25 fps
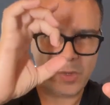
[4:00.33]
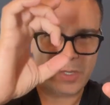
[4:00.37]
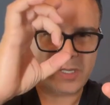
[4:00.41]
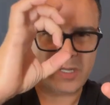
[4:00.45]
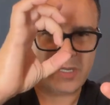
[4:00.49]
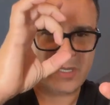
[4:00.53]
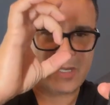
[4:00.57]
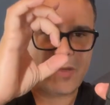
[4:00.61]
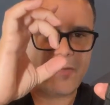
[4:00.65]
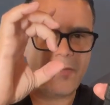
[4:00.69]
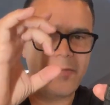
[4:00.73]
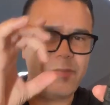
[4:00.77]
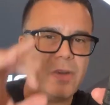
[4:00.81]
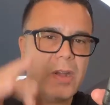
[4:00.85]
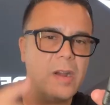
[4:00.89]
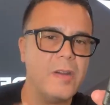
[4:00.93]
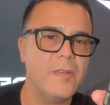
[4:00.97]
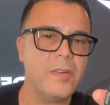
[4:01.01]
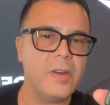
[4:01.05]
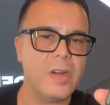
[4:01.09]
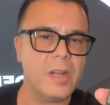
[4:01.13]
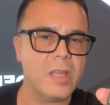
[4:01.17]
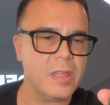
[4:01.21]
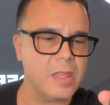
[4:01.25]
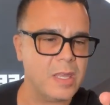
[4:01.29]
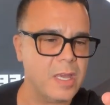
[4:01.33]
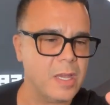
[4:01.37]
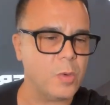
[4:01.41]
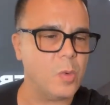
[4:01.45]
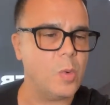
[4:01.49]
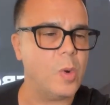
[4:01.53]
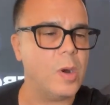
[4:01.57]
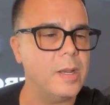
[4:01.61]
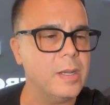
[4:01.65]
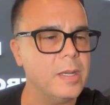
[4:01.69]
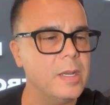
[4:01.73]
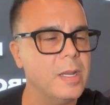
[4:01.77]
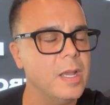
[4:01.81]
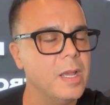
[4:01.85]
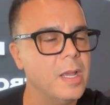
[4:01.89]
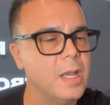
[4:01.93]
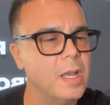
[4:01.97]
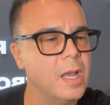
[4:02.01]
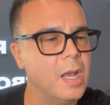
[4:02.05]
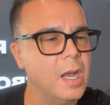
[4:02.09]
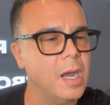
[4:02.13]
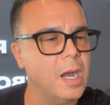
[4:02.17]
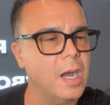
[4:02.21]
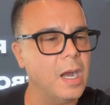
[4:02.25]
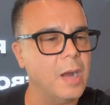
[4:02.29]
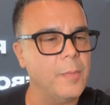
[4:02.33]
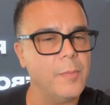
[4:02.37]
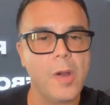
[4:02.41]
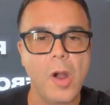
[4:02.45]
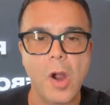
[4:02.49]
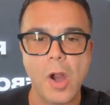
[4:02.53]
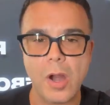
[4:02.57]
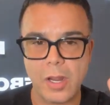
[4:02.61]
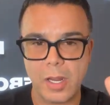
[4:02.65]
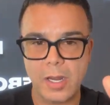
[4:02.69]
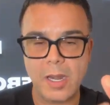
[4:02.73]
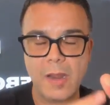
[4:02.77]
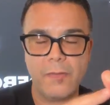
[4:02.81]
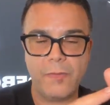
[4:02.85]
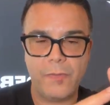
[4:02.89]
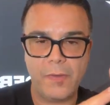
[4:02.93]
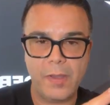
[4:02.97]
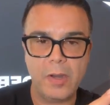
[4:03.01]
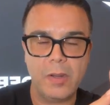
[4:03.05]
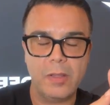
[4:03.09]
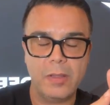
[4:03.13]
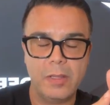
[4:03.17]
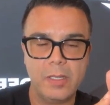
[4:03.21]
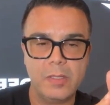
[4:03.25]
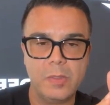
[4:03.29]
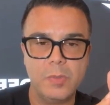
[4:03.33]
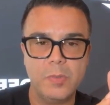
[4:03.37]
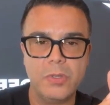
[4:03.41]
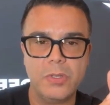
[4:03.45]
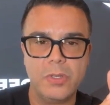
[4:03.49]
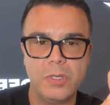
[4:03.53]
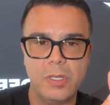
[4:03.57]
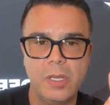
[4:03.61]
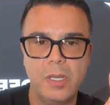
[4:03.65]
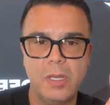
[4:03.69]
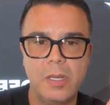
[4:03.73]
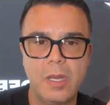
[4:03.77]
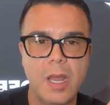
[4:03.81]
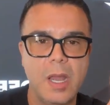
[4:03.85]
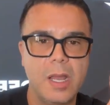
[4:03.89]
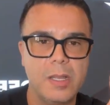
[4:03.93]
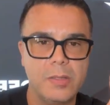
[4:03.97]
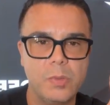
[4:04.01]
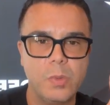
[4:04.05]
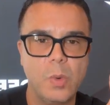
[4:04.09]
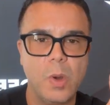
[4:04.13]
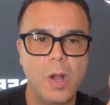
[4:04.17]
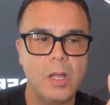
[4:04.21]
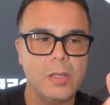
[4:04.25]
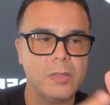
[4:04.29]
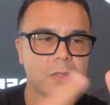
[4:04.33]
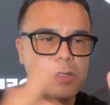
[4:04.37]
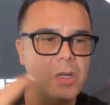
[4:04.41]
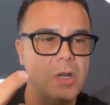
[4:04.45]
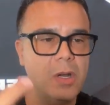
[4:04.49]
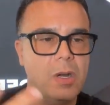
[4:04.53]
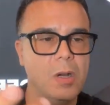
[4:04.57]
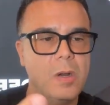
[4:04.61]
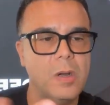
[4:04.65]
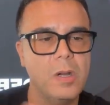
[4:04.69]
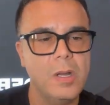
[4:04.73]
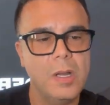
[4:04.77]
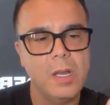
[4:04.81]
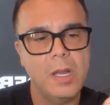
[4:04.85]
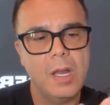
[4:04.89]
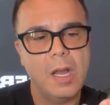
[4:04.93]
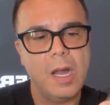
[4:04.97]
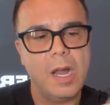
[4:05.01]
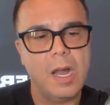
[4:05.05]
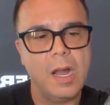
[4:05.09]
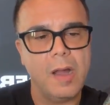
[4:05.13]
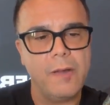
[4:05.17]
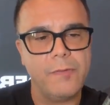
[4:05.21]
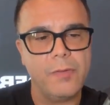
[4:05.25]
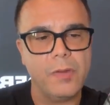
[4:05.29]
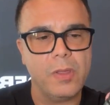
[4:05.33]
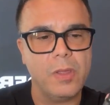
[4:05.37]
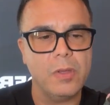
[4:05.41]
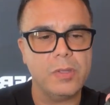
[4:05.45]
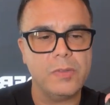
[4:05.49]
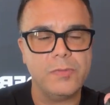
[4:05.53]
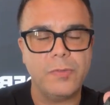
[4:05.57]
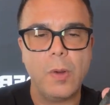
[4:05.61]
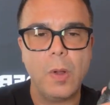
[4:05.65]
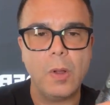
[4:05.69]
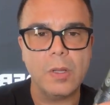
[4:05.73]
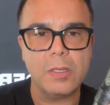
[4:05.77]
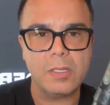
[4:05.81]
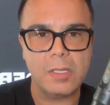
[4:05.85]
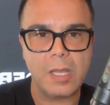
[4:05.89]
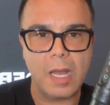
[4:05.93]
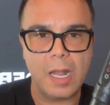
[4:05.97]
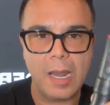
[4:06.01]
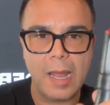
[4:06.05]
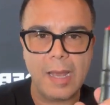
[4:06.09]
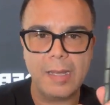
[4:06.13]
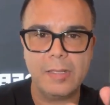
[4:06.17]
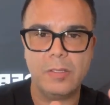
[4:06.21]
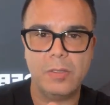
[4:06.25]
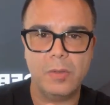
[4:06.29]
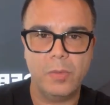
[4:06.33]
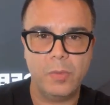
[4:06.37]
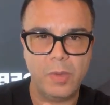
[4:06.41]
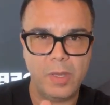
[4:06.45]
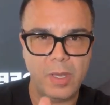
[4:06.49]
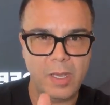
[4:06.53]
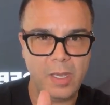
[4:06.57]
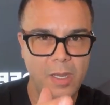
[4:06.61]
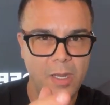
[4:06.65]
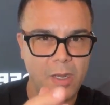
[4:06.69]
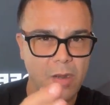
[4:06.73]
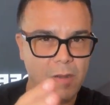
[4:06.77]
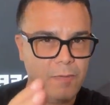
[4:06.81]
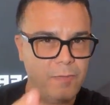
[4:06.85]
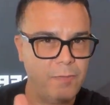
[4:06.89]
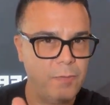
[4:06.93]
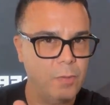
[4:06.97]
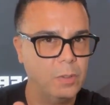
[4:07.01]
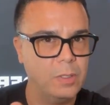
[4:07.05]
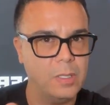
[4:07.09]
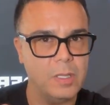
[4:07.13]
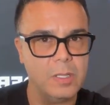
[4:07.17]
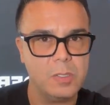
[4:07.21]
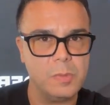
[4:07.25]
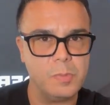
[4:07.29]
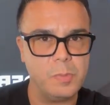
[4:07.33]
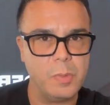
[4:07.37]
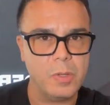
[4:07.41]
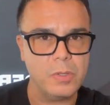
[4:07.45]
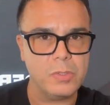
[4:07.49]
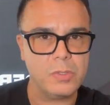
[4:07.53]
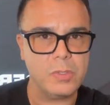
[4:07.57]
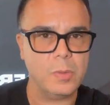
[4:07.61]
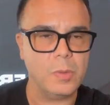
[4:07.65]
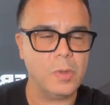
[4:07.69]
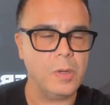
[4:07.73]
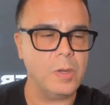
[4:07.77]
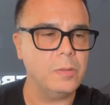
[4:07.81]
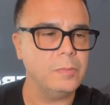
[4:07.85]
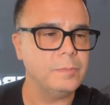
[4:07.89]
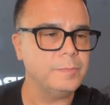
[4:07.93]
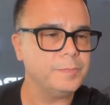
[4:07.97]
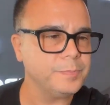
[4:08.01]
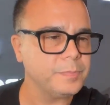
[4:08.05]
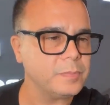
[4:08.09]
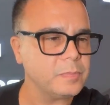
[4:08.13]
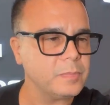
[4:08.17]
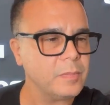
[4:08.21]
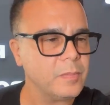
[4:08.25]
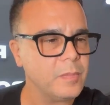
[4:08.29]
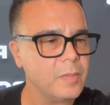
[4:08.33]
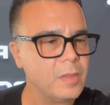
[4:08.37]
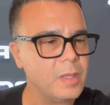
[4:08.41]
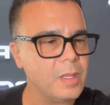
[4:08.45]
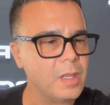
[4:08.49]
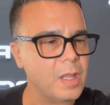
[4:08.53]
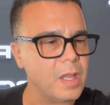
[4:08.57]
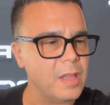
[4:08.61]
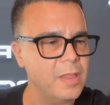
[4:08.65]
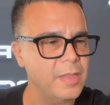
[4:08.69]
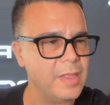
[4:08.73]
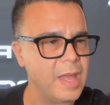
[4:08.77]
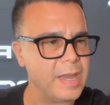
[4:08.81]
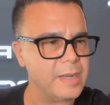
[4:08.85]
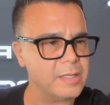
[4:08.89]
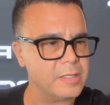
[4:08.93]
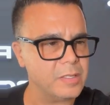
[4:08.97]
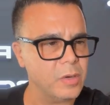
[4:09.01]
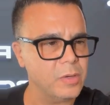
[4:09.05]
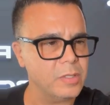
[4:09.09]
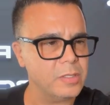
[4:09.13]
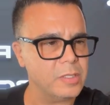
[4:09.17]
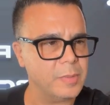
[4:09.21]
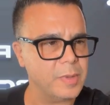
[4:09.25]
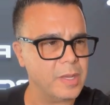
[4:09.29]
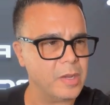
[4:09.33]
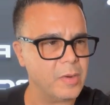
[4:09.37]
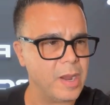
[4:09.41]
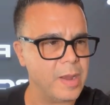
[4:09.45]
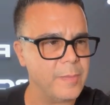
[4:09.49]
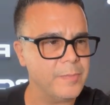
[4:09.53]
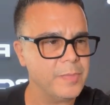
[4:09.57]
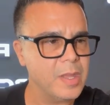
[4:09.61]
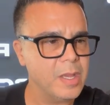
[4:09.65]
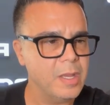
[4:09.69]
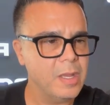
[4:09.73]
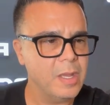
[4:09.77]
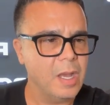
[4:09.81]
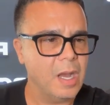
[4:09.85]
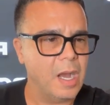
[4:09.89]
which is the very, very thick one, are going to fit on this machine as well. So for those folks that like to be, fully disposable, that is going to be great.